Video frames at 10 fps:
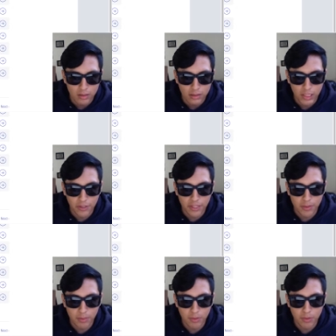Secret Nights
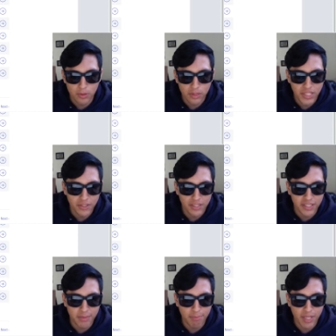Port, Secret Night
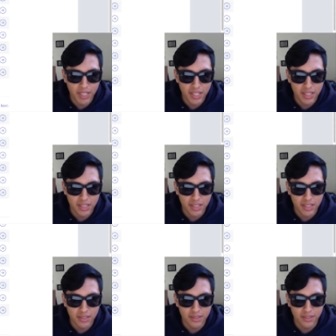Space.
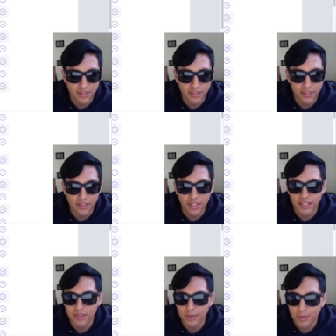No. I
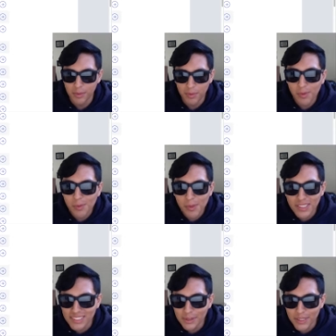swear, what
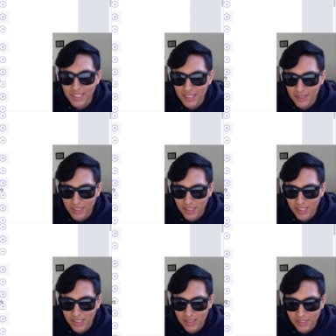was it? What the hell? It's already
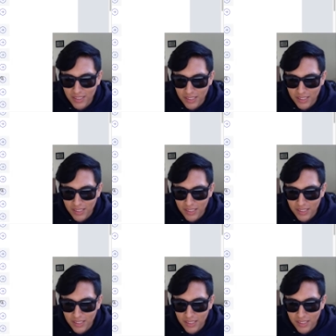done.